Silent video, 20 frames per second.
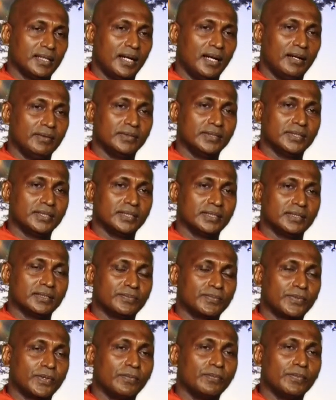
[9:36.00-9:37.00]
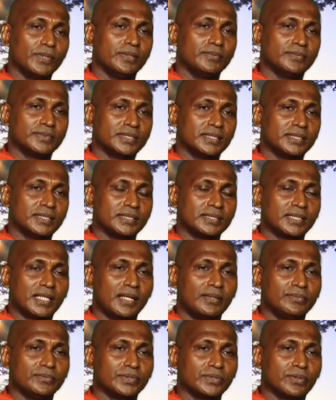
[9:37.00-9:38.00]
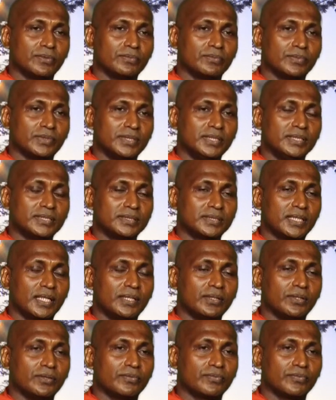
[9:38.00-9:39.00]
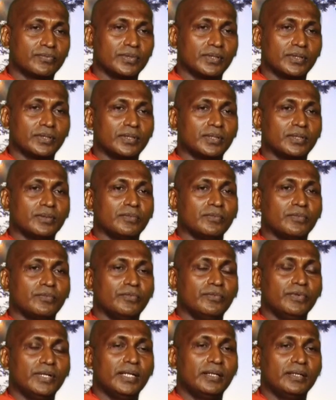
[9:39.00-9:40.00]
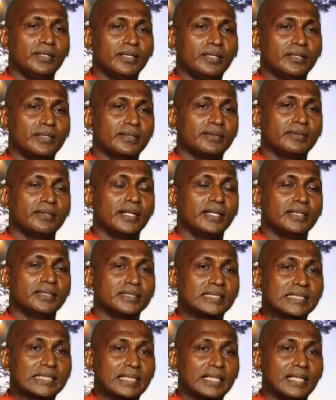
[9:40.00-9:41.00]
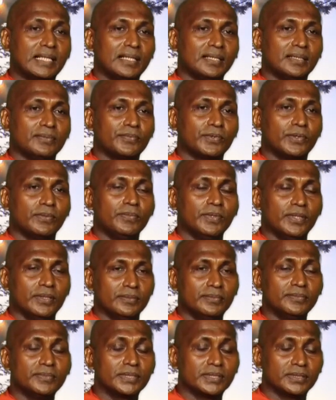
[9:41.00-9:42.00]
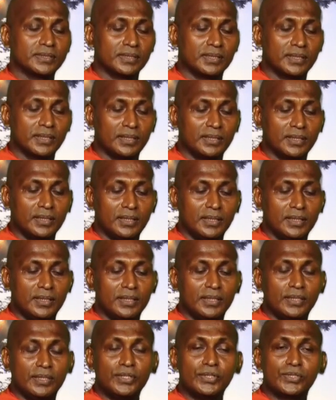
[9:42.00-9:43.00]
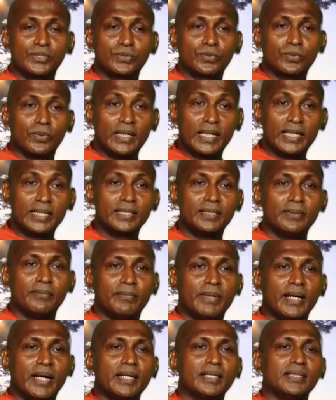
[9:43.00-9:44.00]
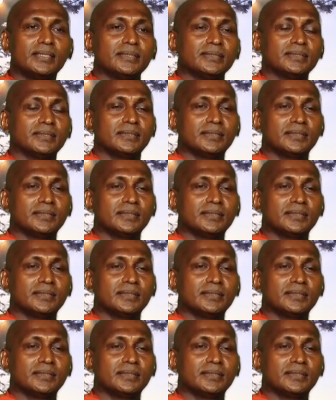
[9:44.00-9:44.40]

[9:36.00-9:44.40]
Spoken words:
our problems in the times of this kind of very great scale problems is to let the mind